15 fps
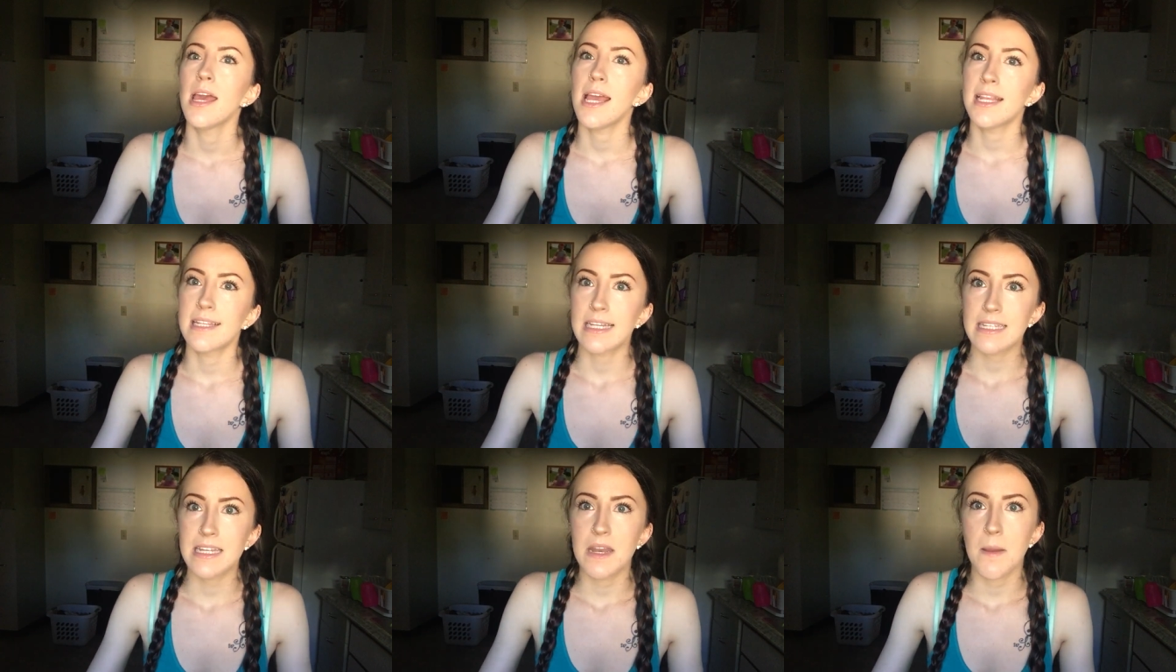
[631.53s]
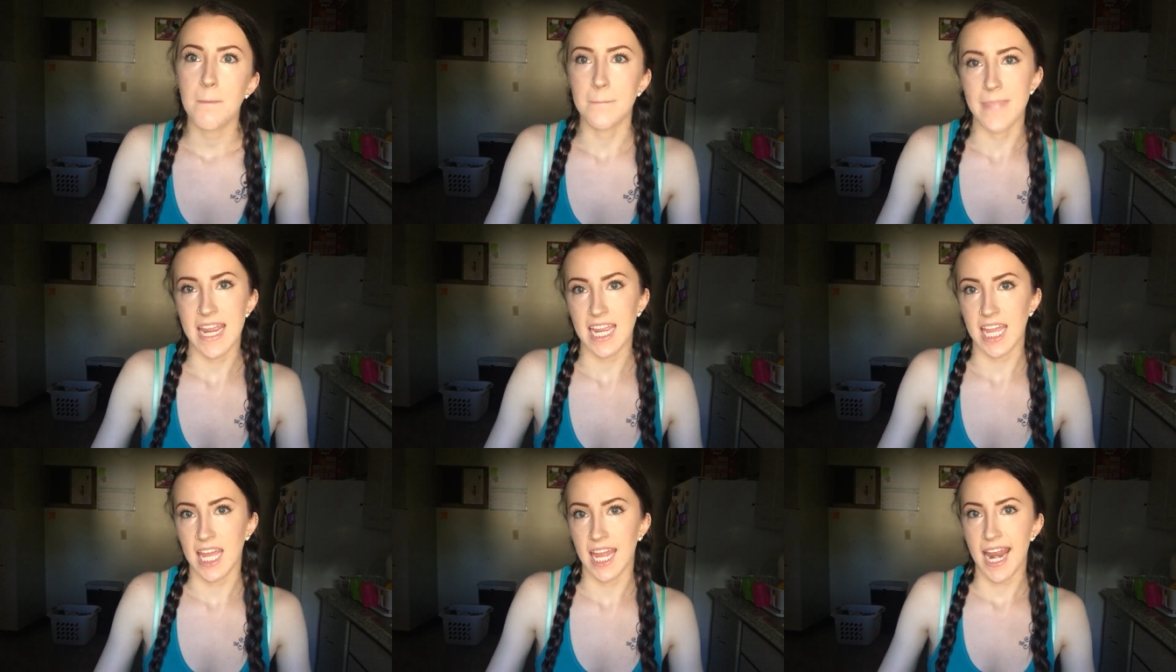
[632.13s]
it doesn't
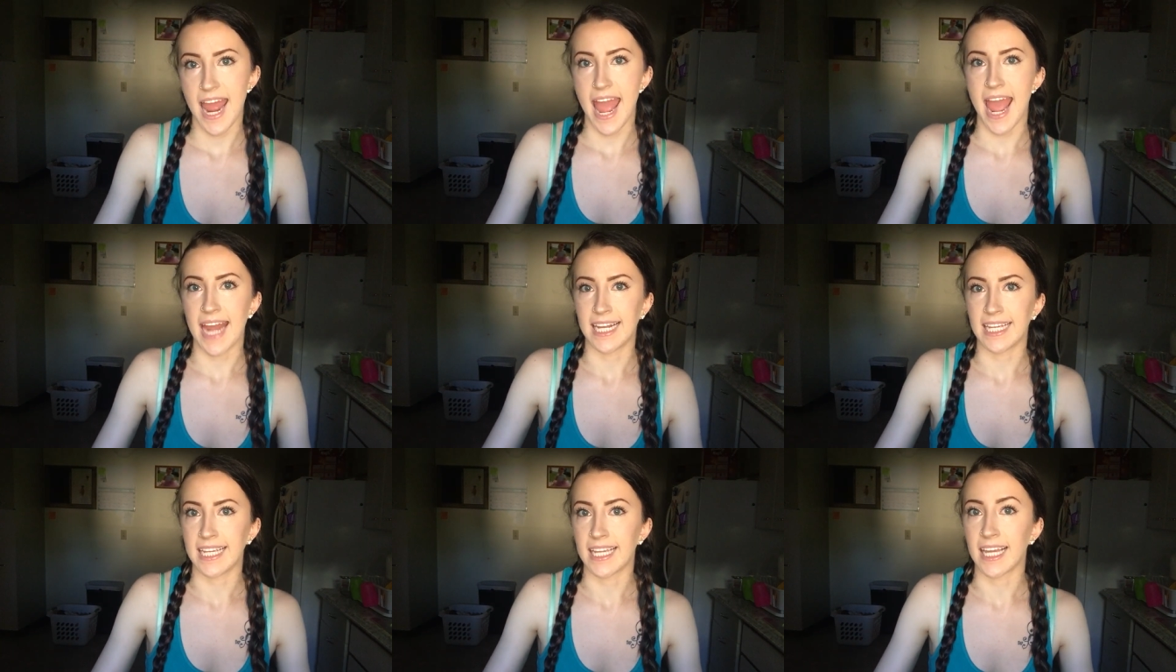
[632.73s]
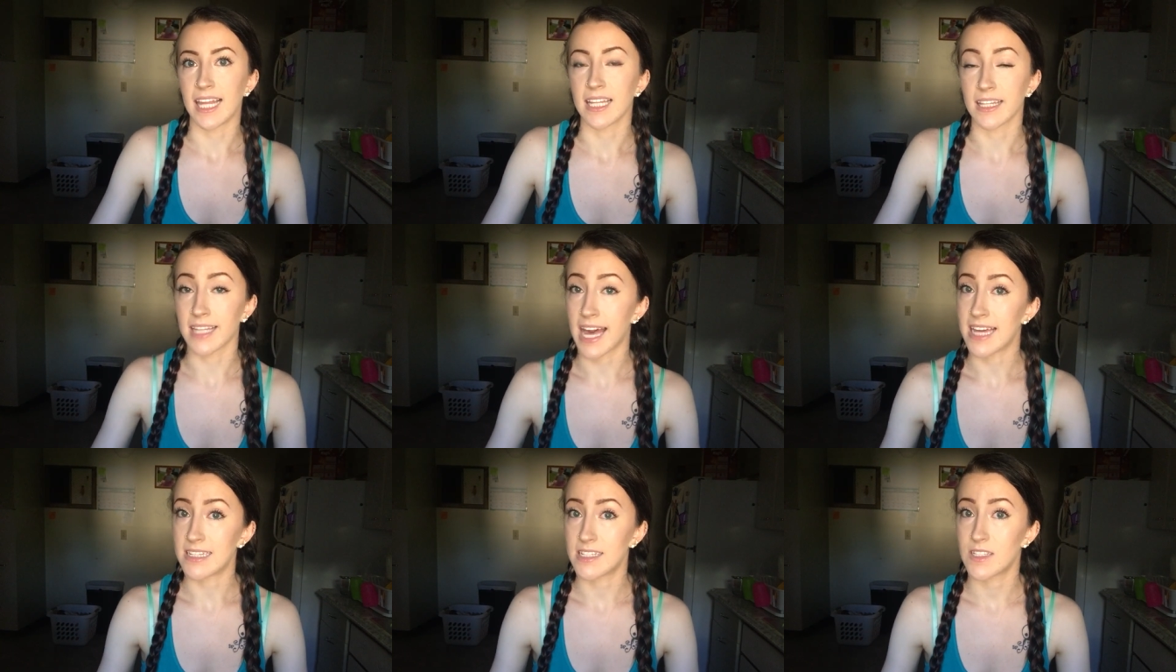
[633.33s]
make it any
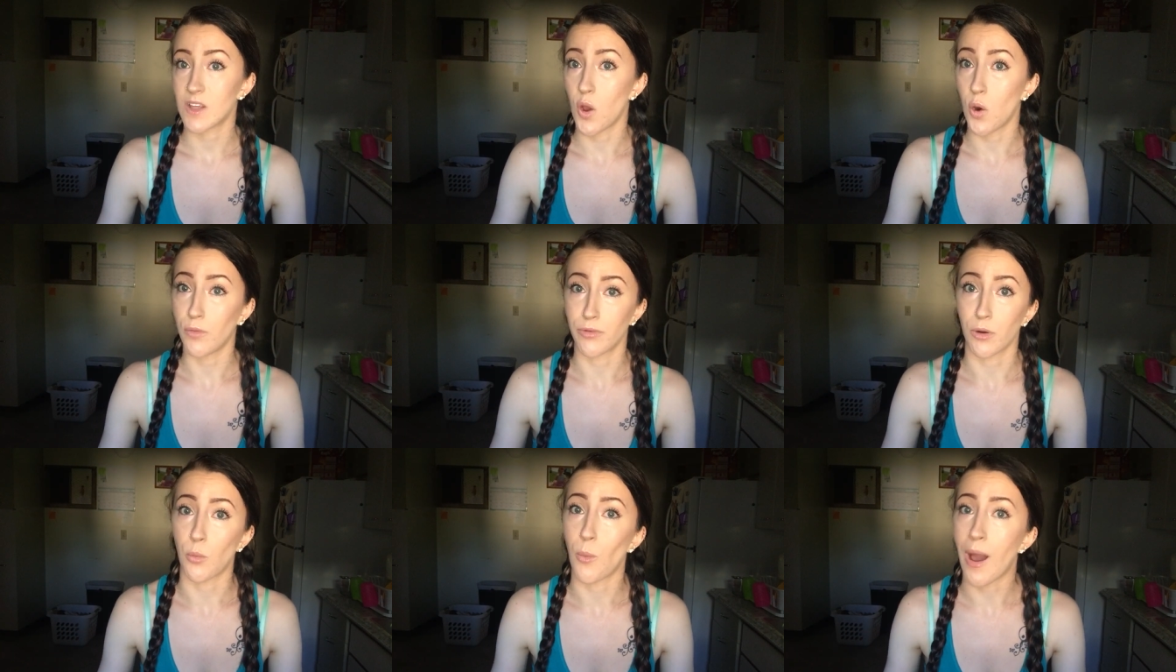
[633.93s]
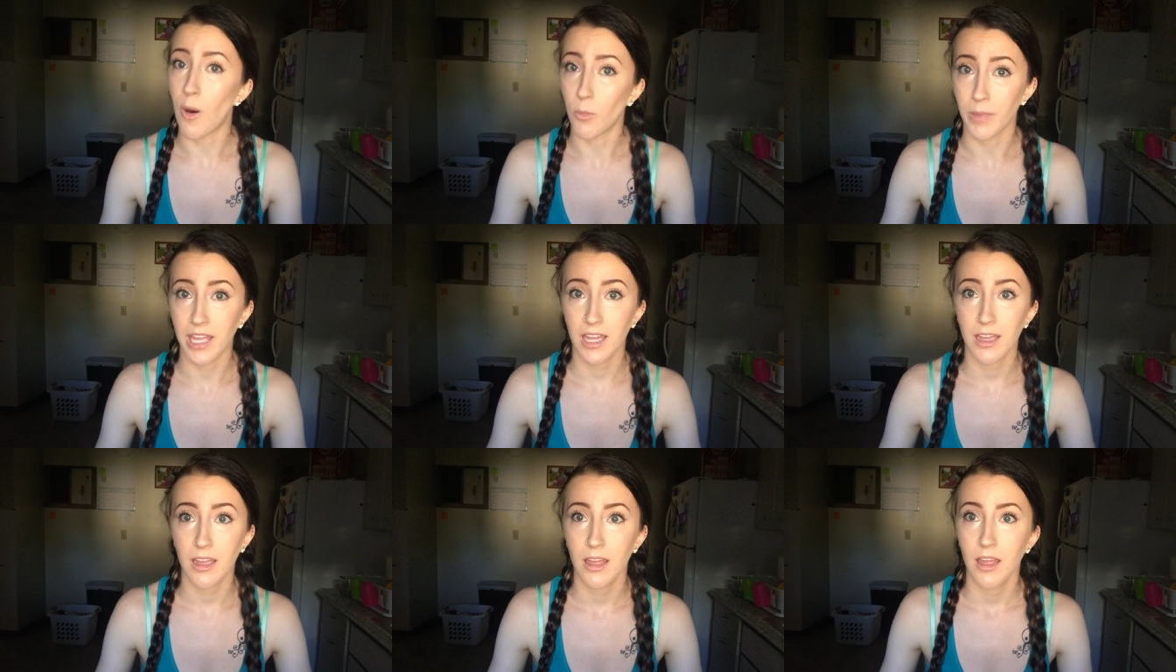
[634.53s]
less
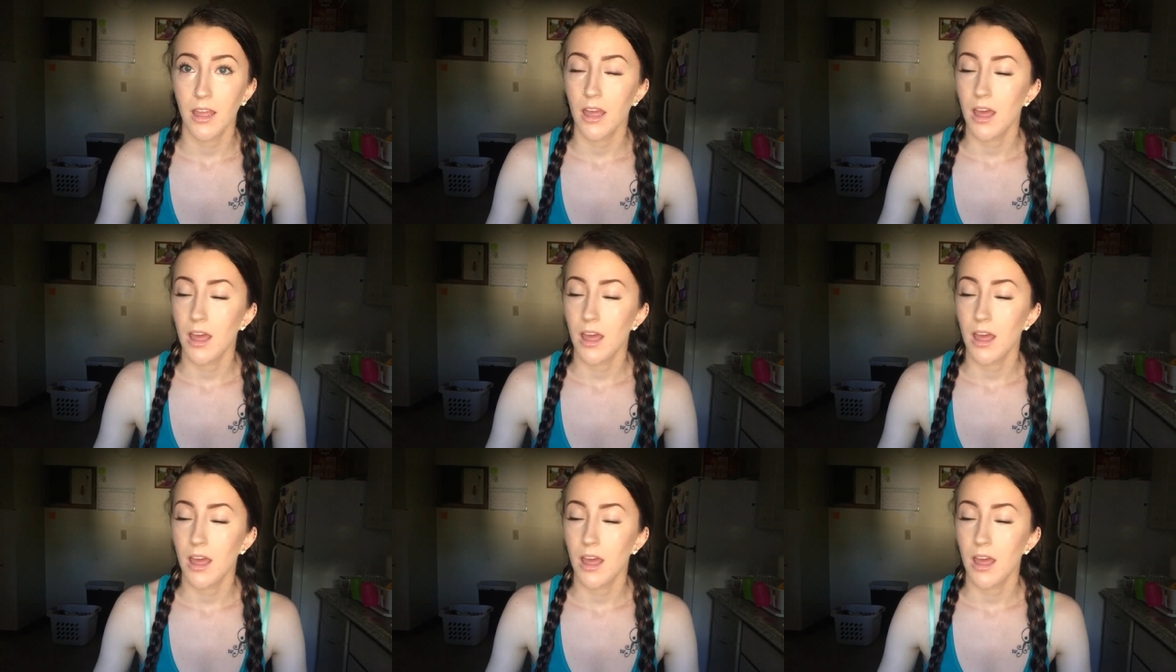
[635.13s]
overwhelming.